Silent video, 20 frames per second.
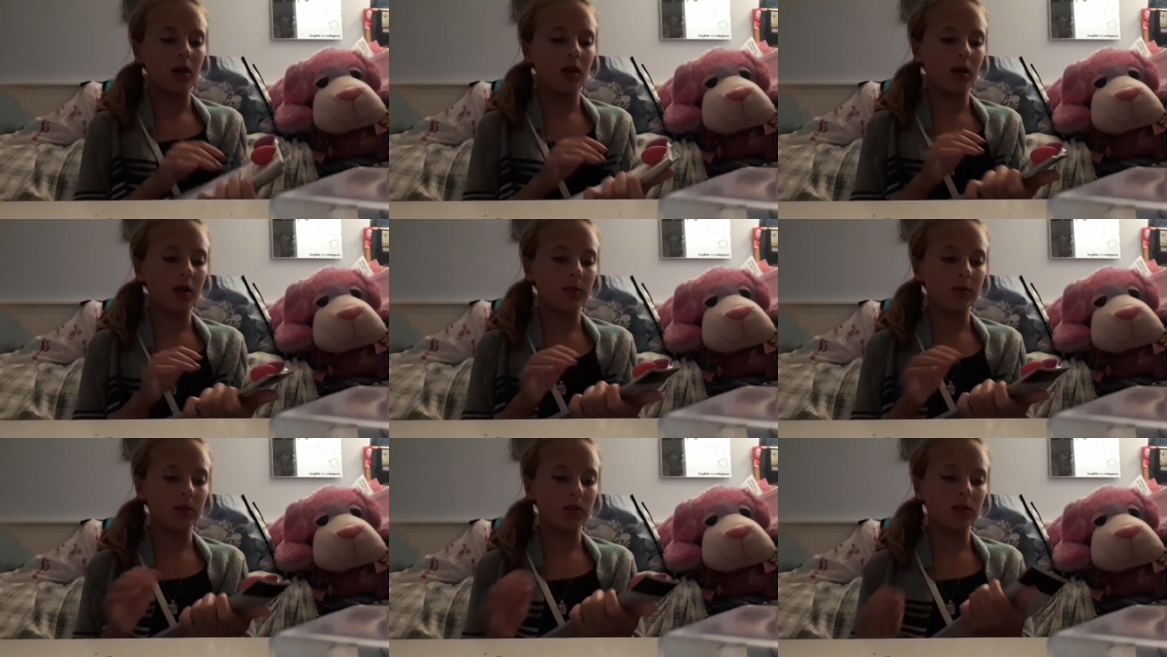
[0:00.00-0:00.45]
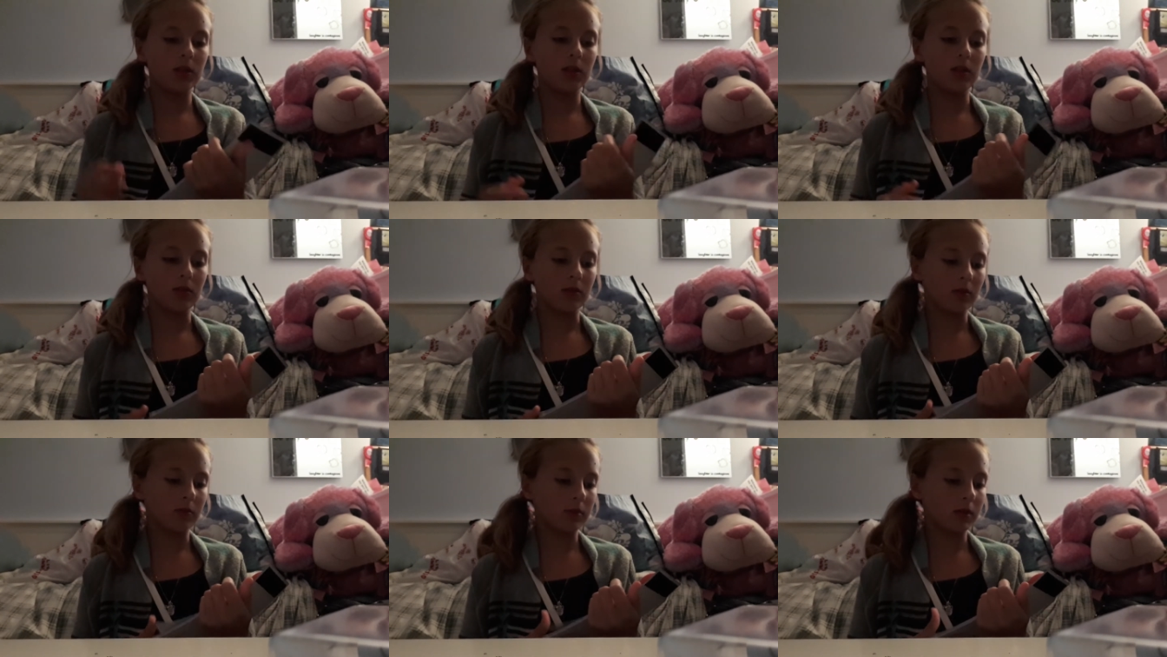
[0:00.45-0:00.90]
I'm just going to
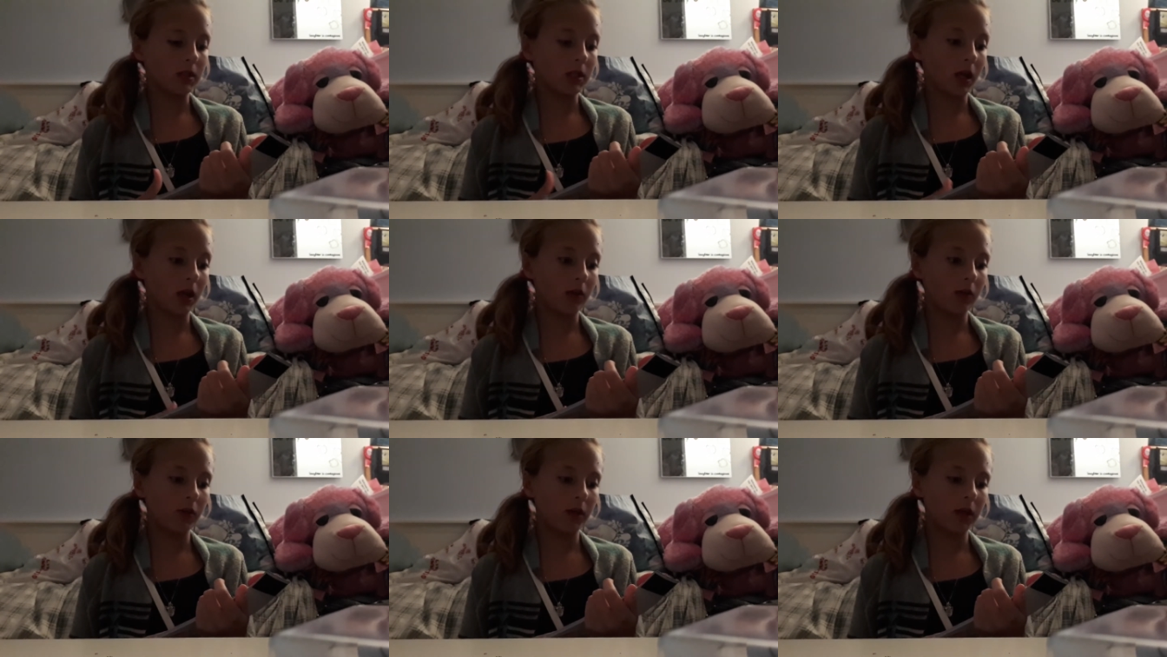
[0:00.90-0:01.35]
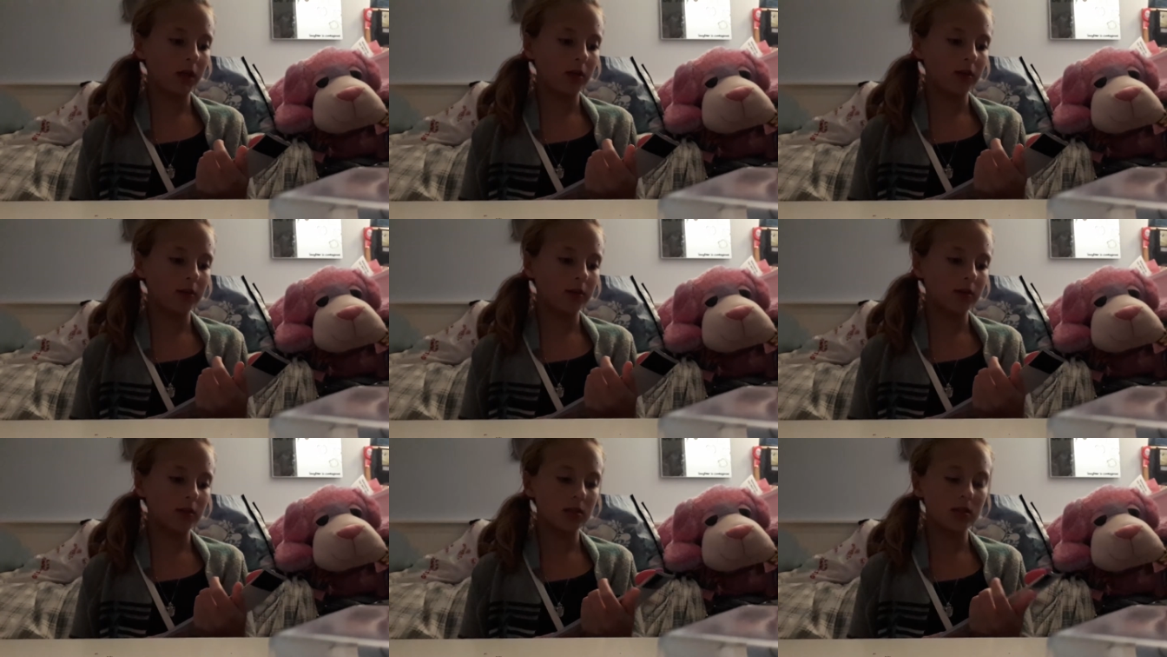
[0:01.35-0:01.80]
use them to decorate,
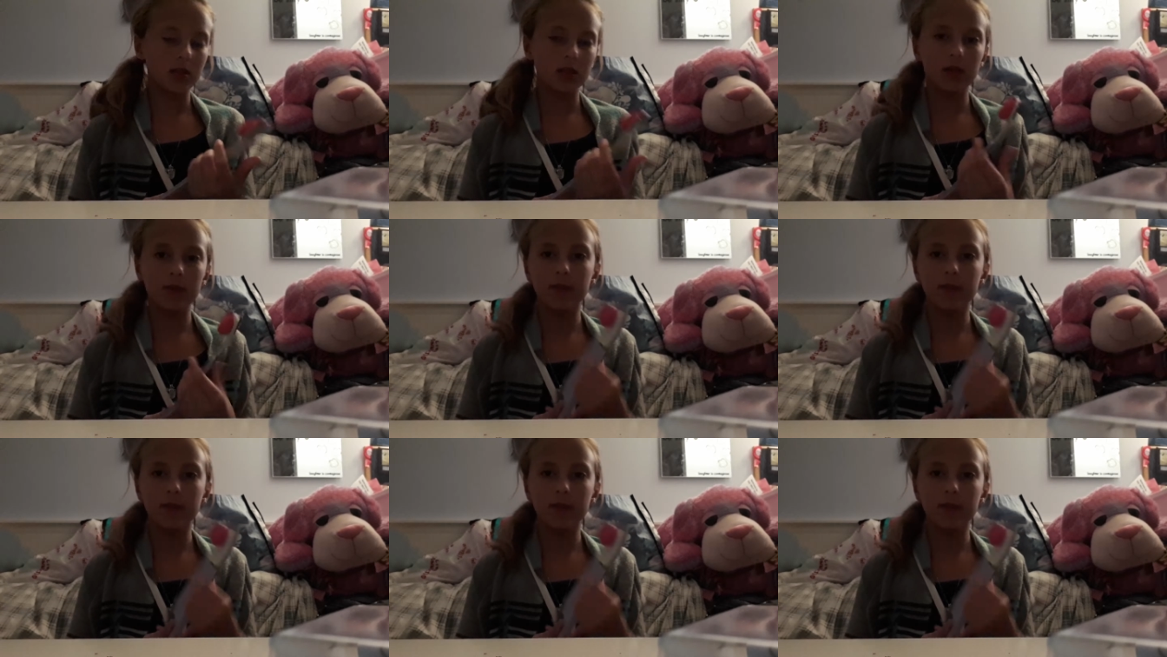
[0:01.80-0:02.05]
honestly.